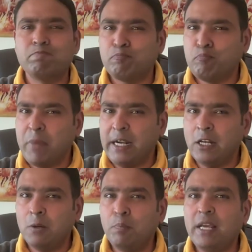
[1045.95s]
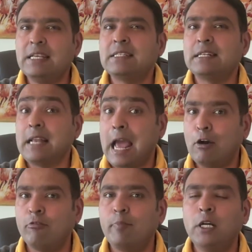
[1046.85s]
mental peace, lack
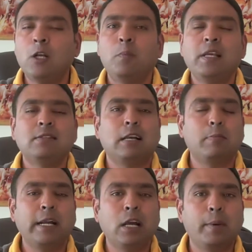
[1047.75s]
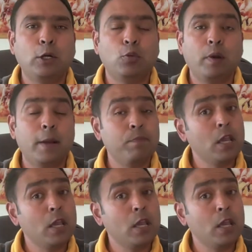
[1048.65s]
of mental peace that might come into play.